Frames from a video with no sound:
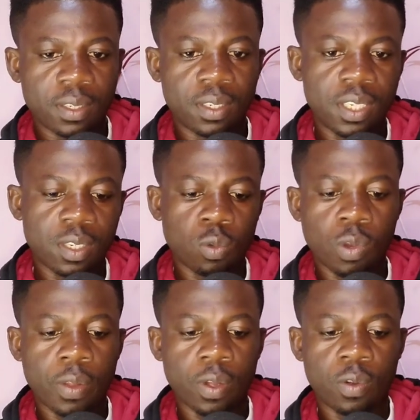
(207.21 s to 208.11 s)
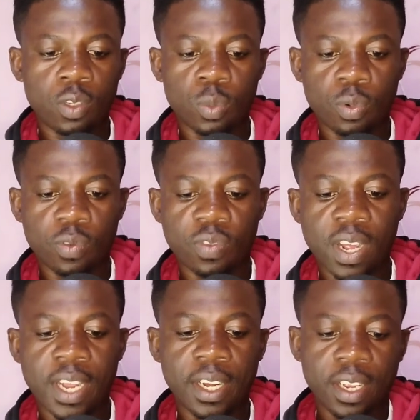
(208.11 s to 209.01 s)
This is where you're going to
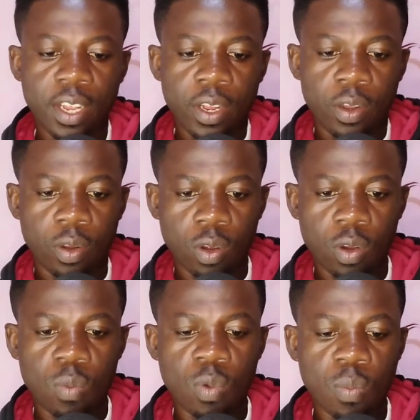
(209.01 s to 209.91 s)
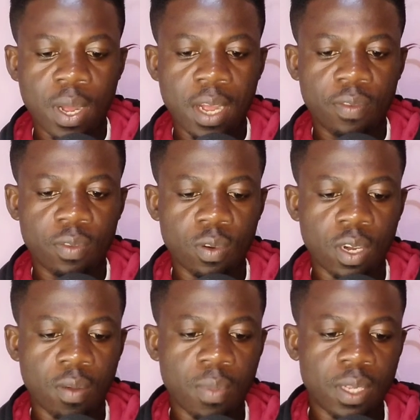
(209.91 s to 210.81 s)
provide your mobile phone
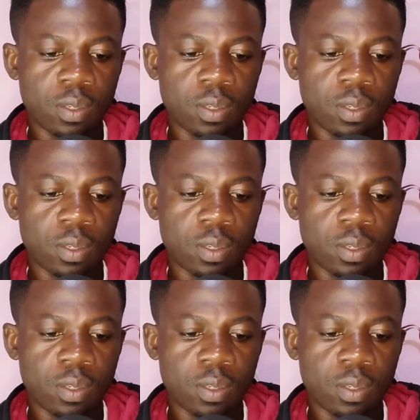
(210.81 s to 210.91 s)
number.